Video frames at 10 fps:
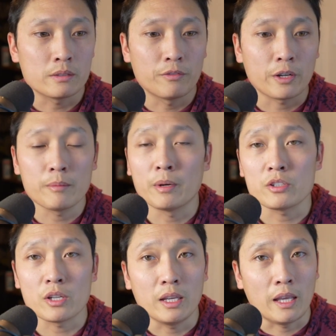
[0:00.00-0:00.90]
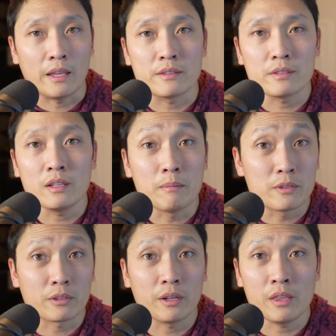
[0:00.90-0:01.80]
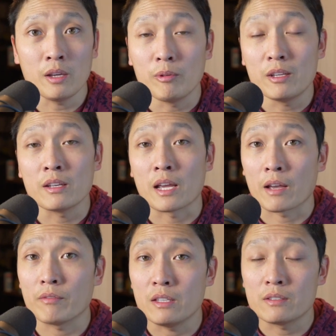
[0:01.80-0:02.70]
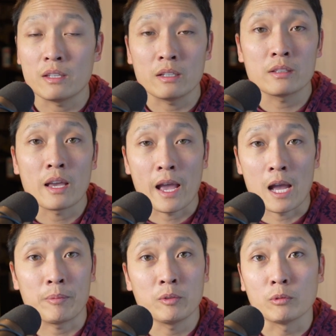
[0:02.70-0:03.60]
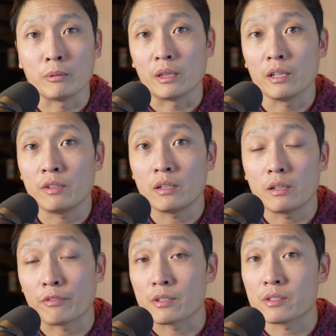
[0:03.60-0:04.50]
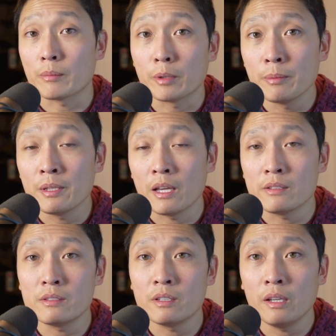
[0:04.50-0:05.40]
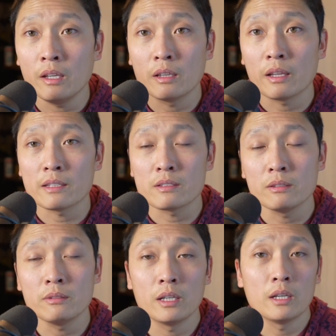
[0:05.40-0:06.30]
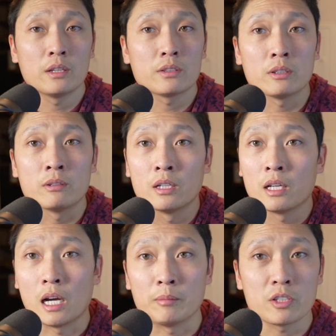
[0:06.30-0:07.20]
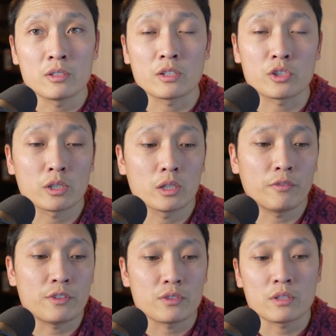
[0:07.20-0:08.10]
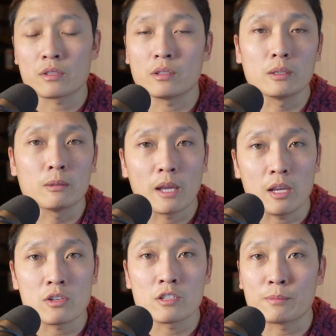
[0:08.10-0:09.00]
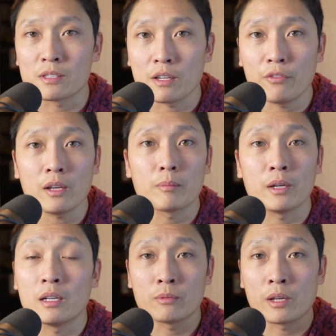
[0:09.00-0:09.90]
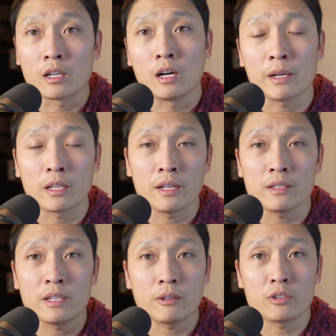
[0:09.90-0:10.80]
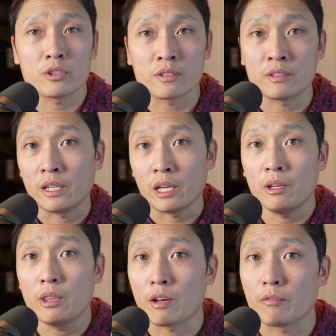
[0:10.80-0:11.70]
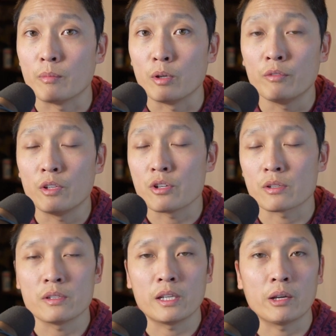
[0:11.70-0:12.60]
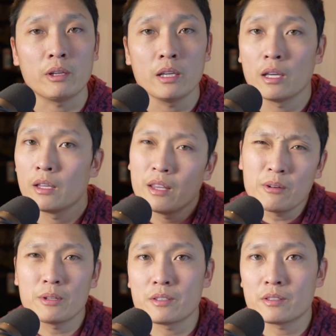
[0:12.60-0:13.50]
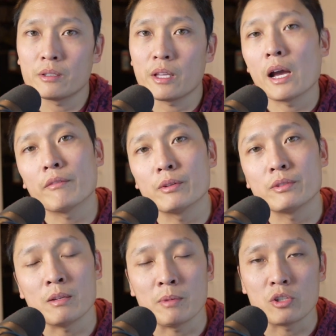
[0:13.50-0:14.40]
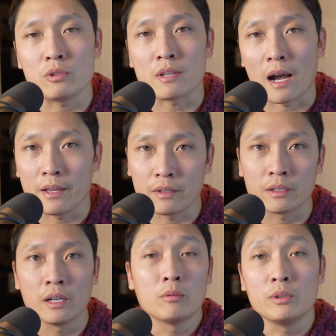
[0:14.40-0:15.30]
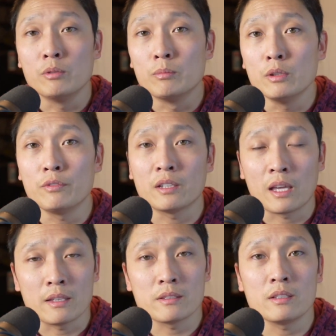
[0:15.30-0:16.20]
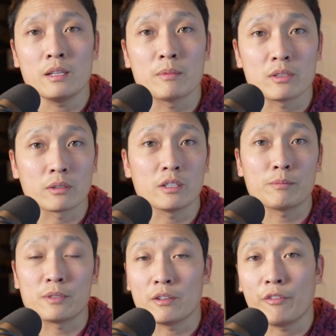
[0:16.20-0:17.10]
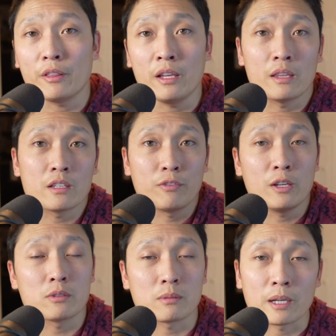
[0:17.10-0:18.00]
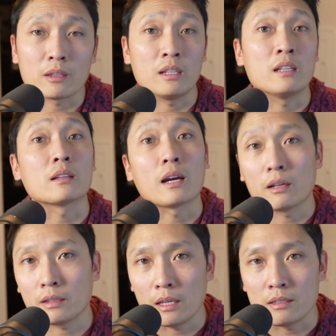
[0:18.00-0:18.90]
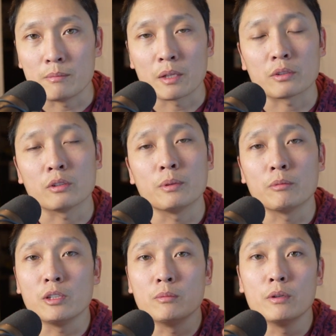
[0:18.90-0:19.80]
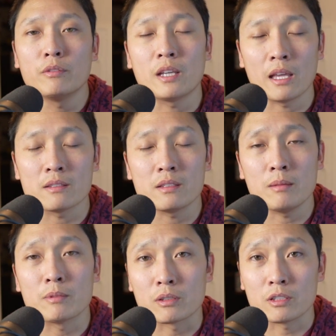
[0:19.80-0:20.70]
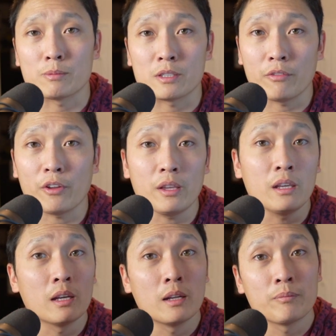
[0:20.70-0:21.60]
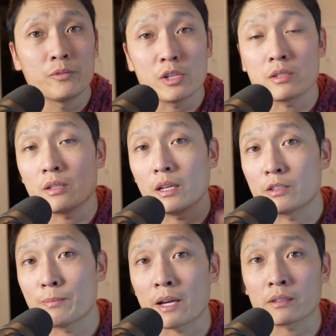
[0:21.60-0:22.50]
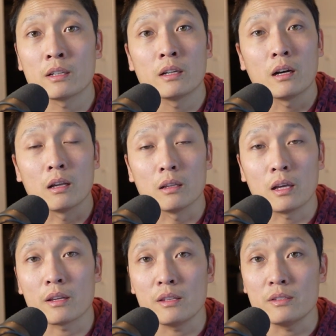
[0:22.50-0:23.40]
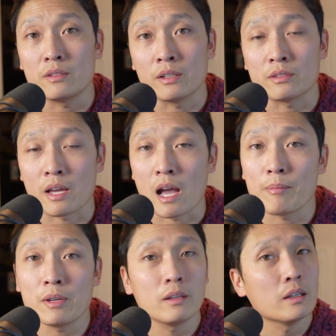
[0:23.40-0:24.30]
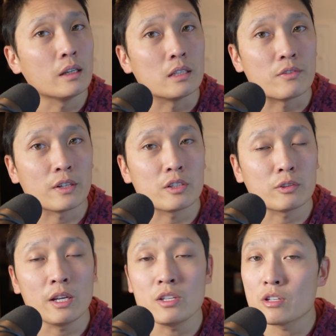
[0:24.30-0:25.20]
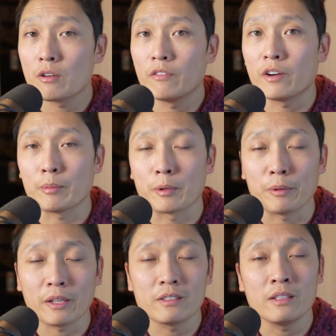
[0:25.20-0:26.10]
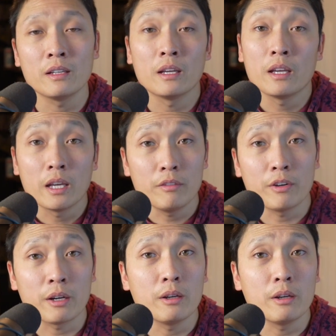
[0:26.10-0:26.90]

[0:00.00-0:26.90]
very much a Kansas City, Missouri thing. We didn't have these things happen when we lived in a different suburb in Kansas City in Gladstone. So I'm just not sure if it's just location specific. But when I call my clients down in Johnson County that have moved to Johnson County, they don't necessarily have those same issues either. When you move to Kansas City, Missouri specifically, and this video is about the entire KC Metro, but when you move to Kansas City, Missouri specifically, just expect a lot of these things to happen. It's very strange, very perplexing, and very